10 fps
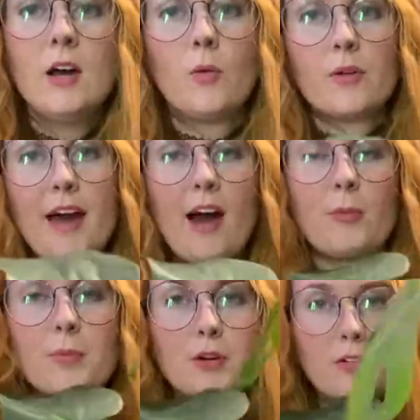with how
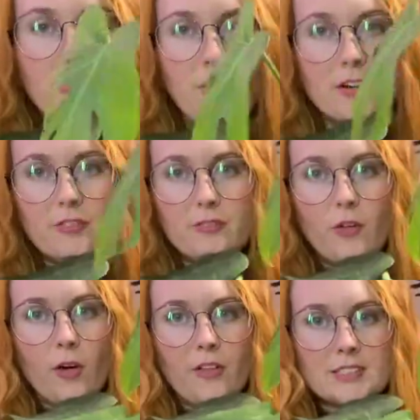beautiful and
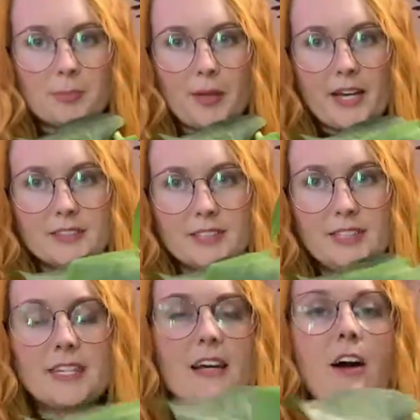full this plant
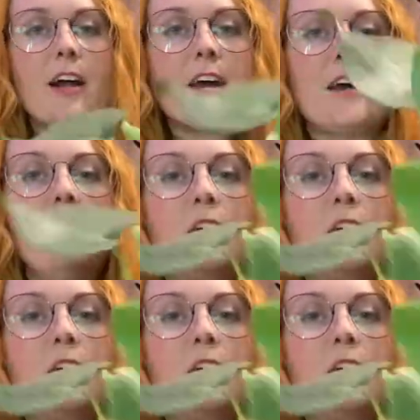is. I got it